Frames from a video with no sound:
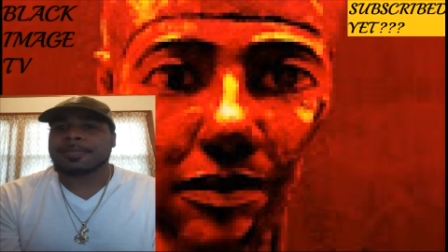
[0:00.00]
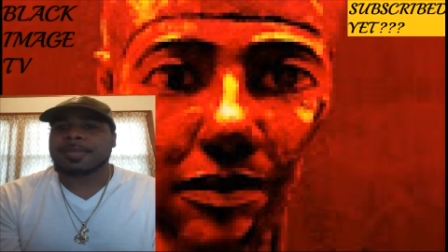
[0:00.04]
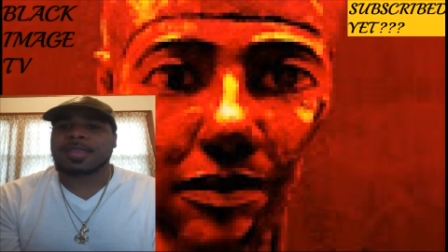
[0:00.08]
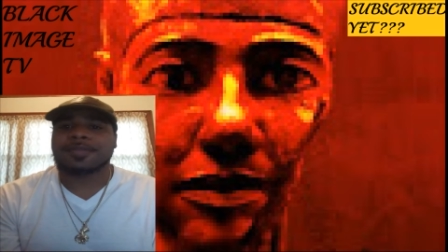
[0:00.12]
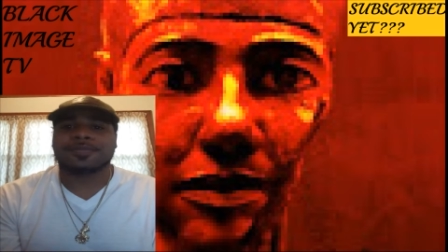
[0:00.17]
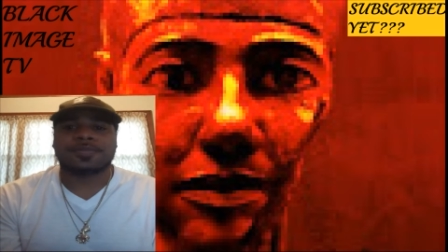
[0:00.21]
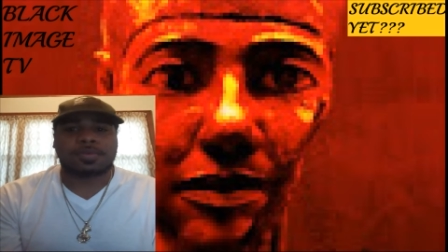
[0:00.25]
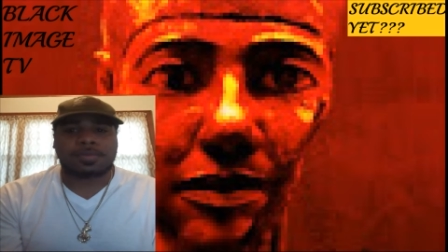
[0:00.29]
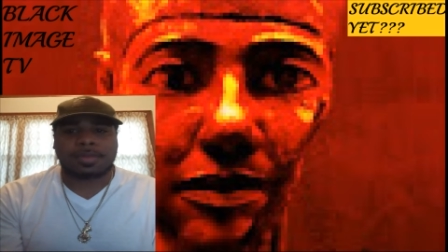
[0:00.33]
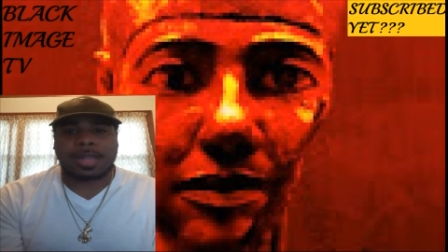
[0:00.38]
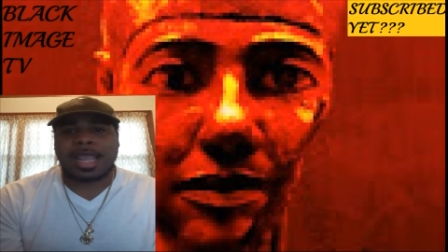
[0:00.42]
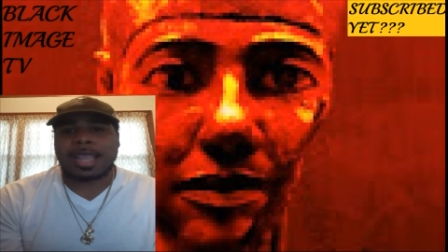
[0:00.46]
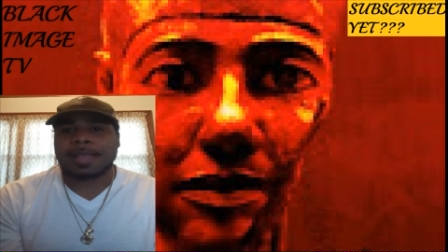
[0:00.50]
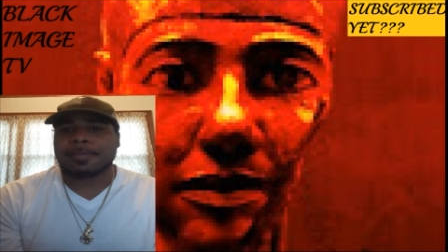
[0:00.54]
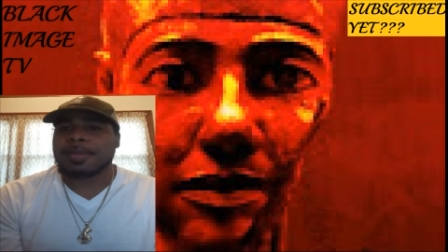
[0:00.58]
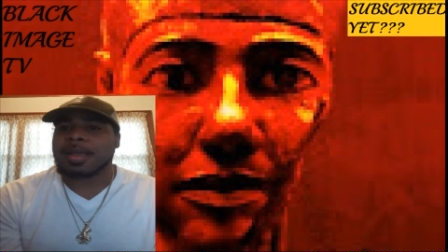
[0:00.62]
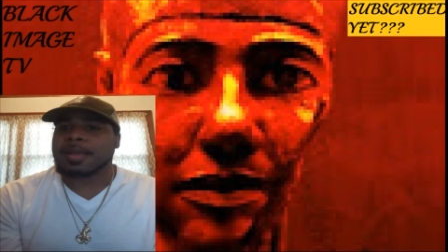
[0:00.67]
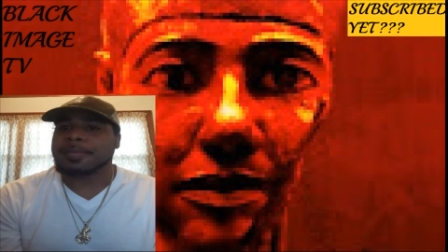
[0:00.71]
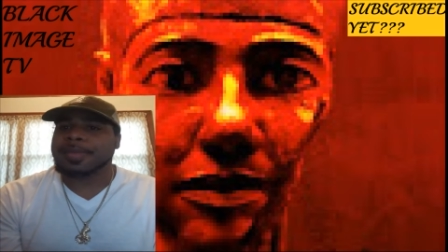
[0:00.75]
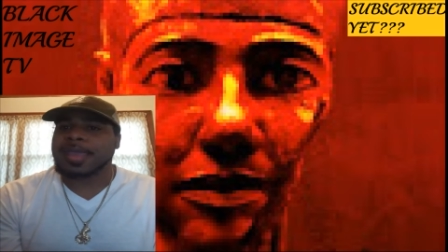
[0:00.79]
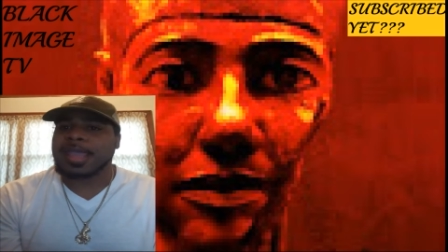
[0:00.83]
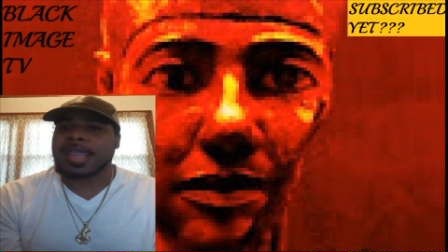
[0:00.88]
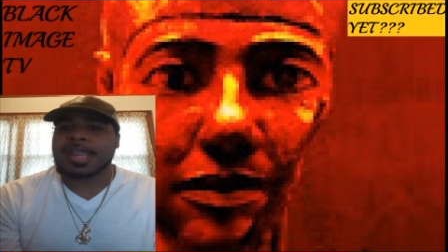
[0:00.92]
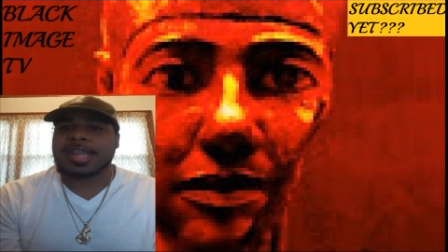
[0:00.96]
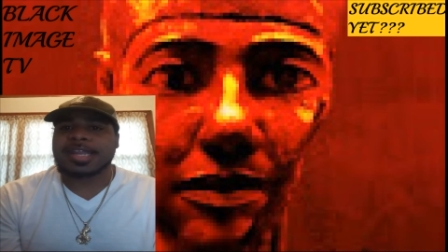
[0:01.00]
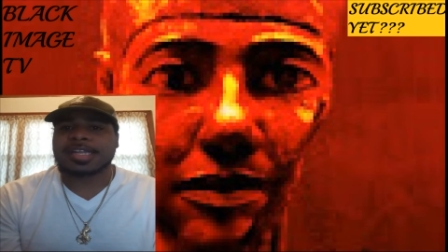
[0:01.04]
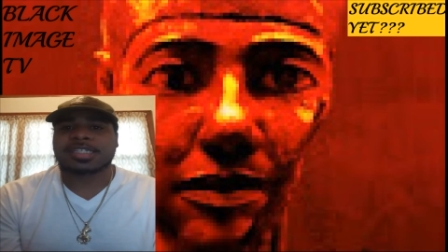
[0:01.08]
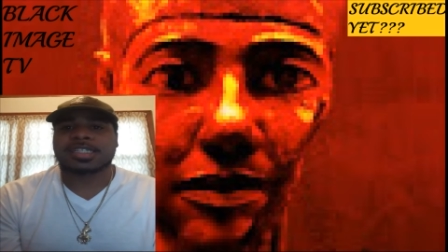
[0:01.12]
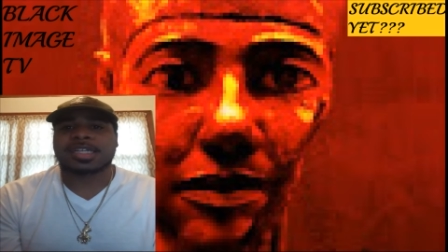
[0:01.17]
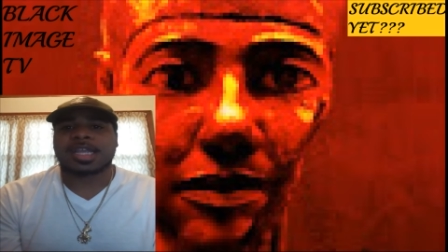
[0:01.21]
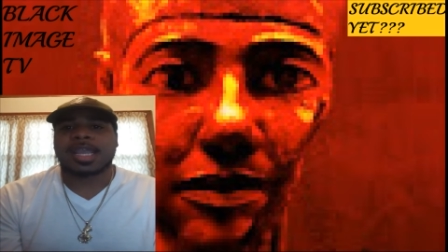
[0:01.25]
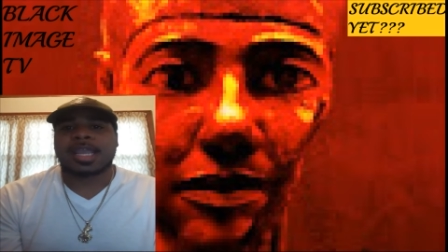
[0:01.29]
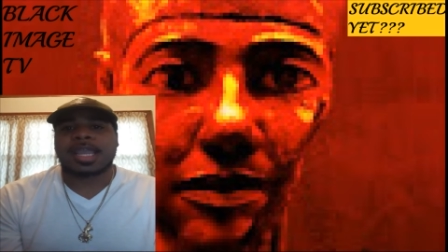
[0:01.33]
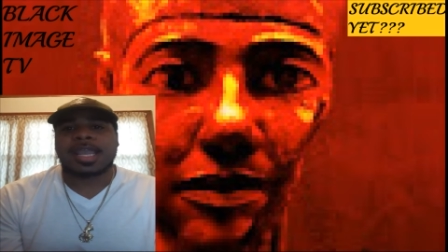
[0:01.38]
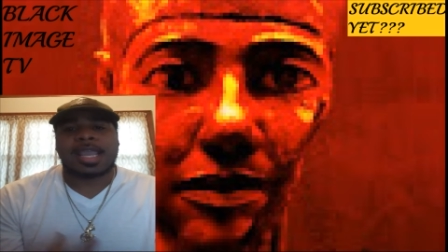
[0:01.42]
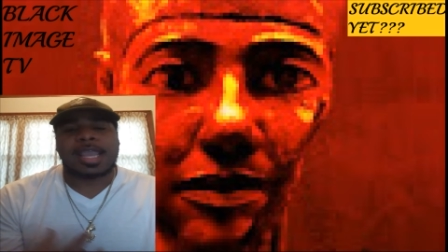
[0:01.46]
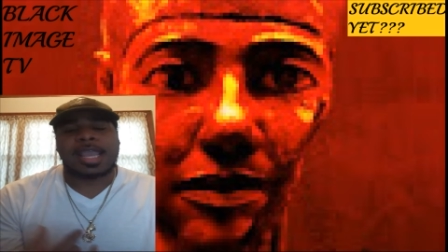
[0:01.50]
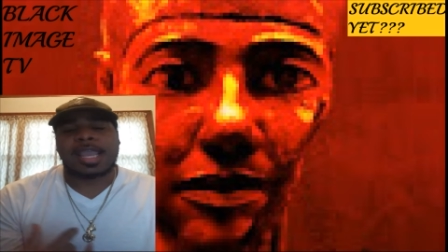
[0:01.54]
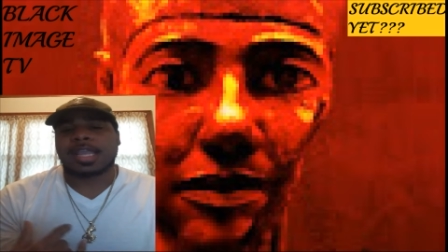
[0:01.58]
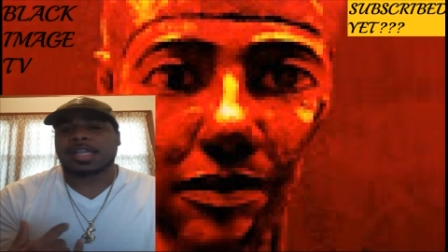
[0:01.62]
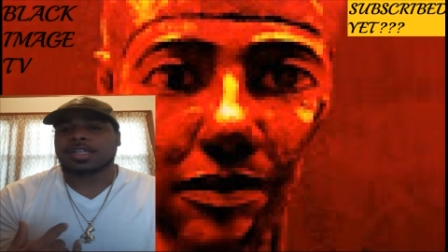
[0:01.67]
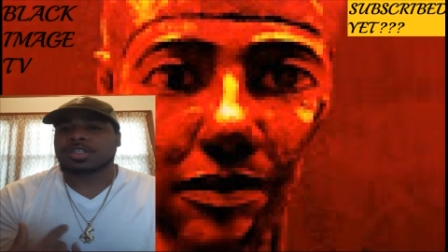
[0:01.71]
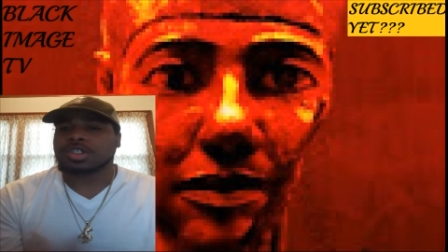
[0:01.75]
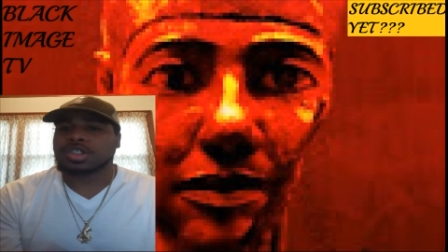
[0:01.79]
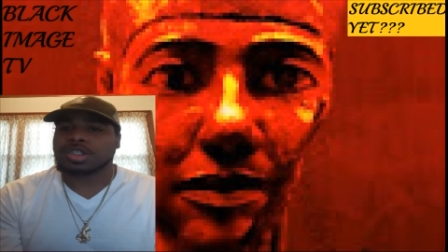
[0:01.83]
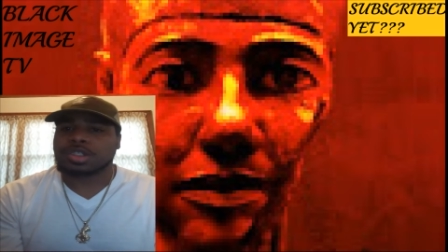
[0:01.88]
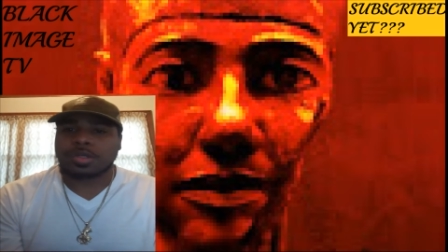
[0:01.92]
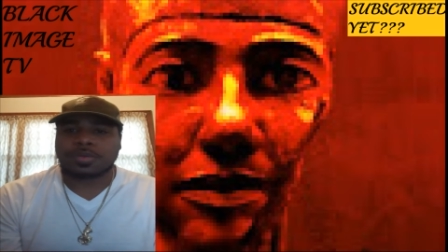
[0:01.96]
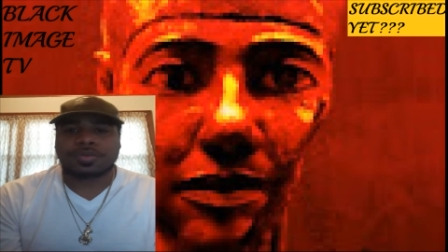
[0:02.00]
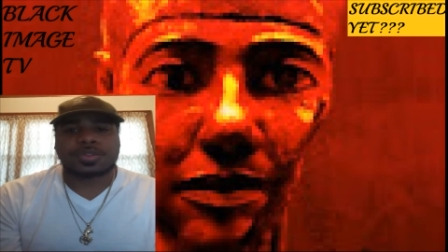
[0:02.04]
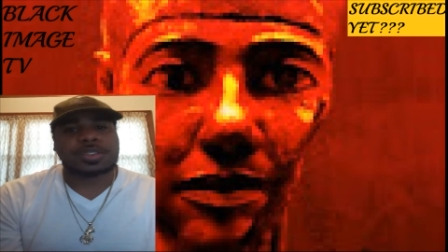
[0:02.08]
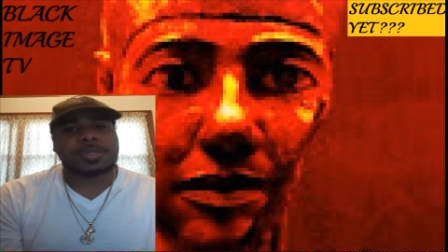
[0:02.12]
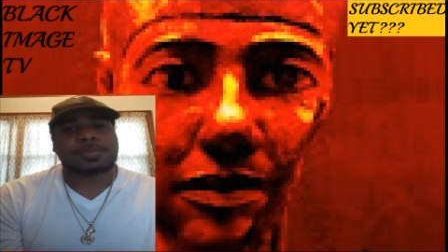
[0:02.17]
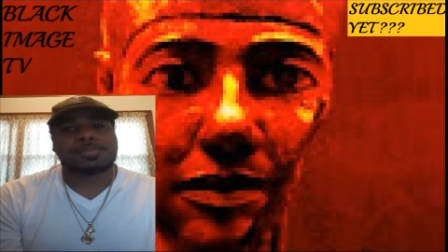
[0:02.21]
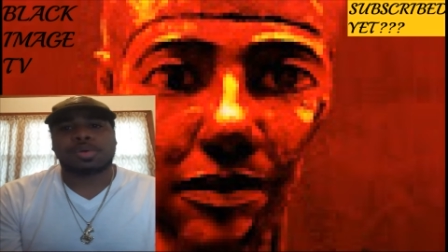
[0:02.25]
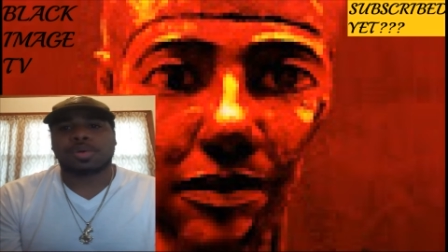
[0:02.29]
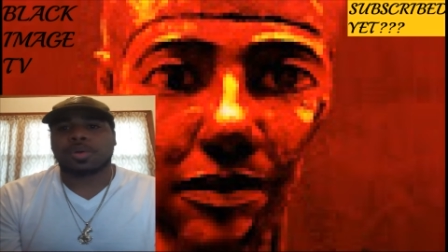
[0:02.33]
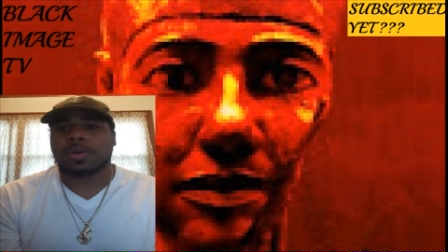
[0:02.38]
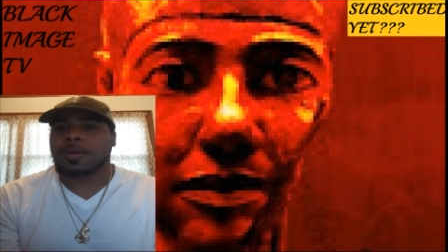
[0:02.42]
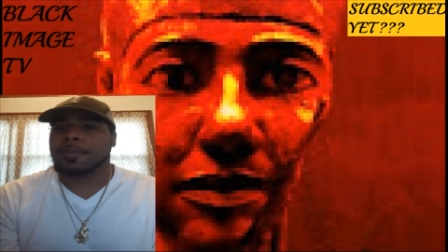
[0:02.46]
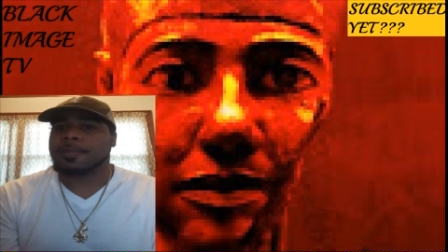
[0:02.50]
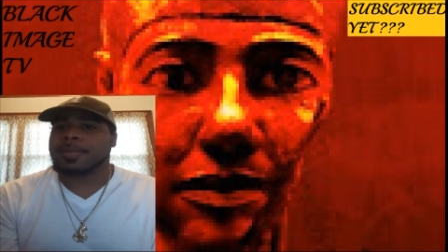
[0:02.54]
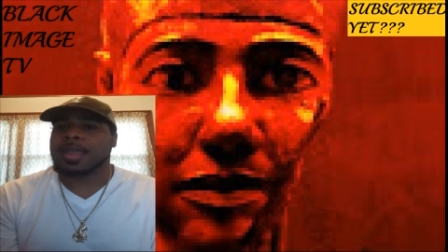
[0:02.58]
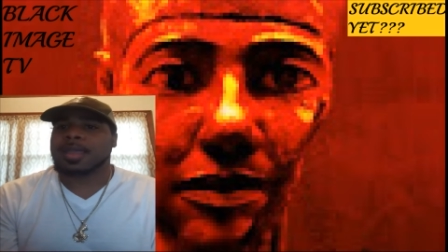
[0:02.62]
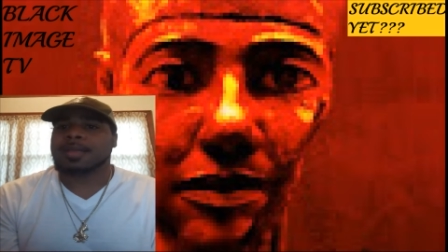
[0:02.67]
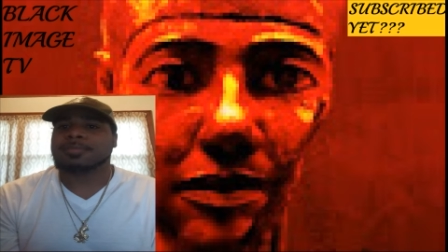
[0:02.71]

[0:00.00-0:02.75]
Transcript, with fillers: if you like my page, and show support, man.